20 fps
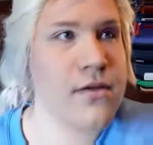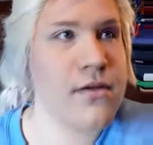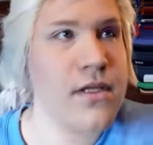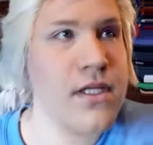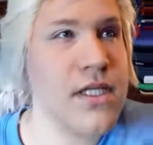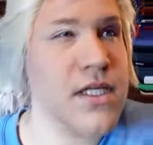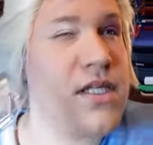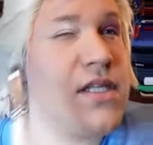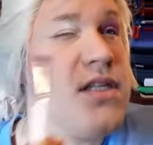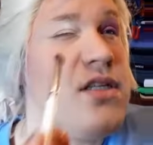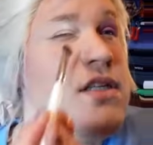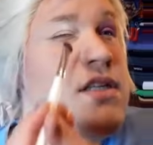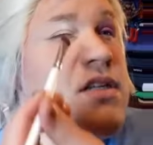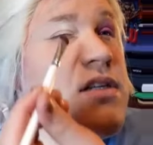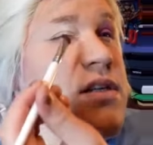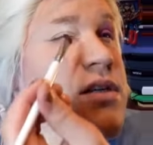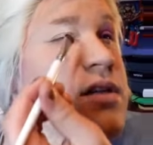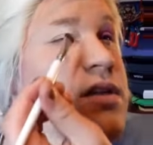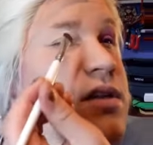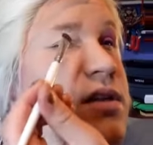lid.
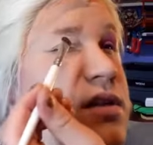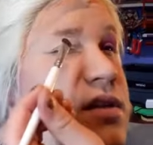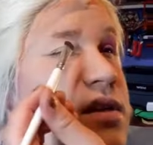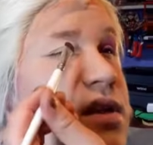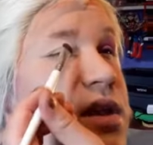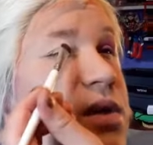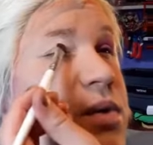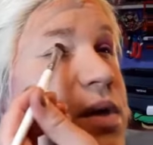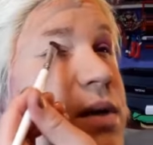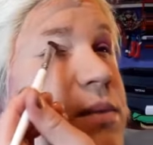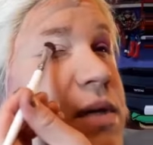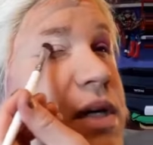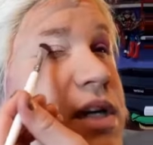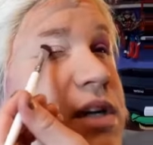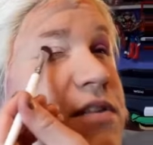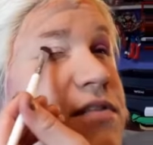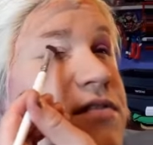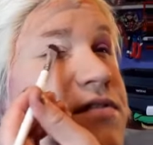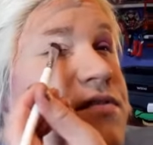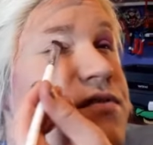That way I'm
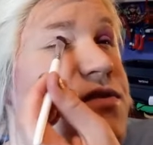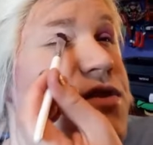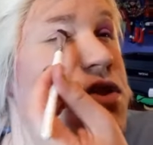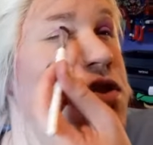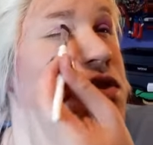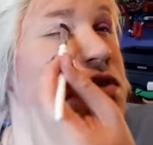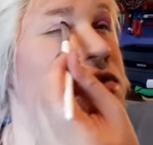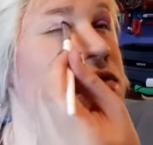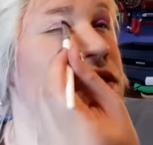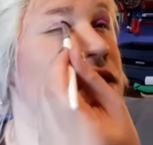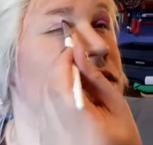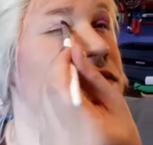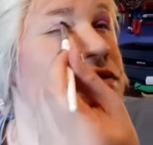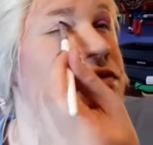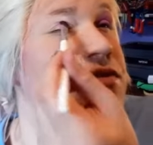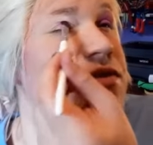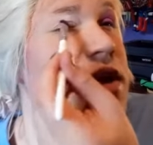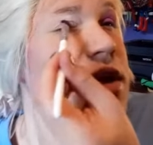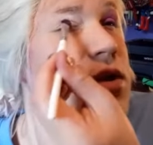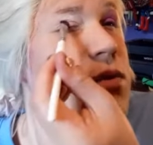kind of just like
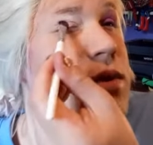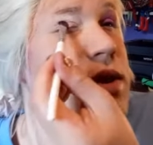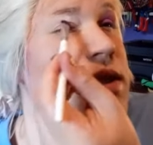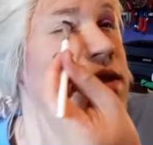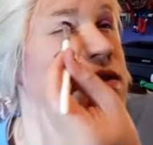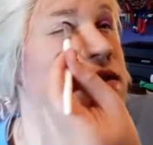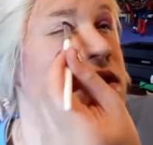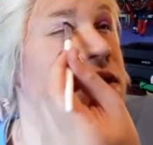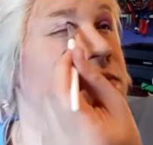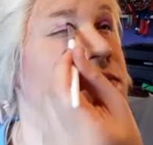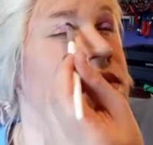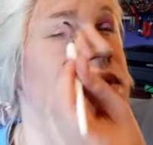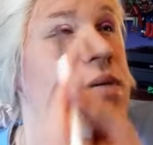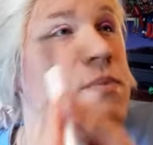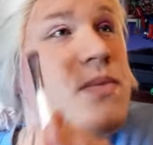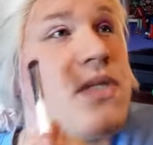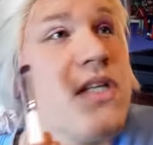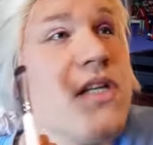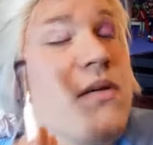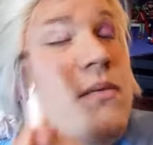following the same
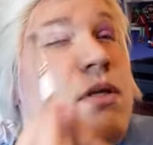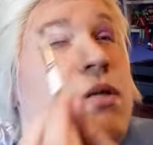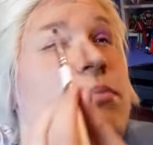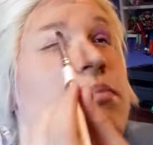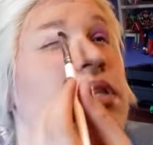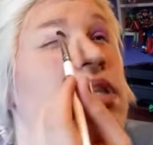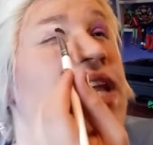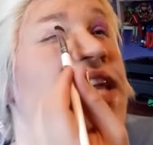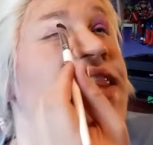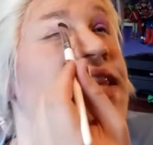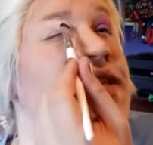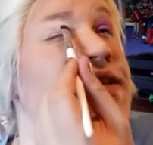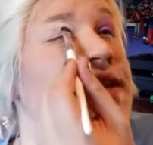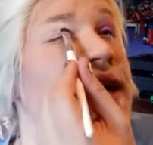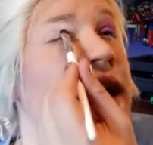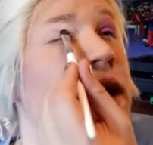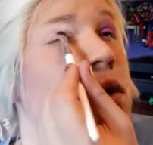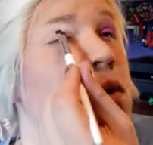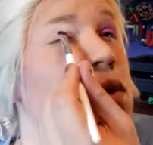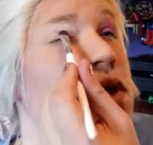steps, and I'm going to blend this
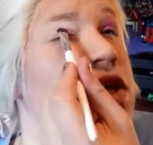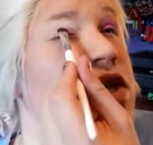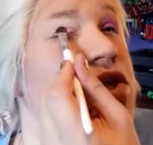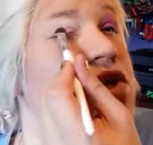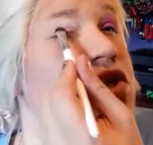out in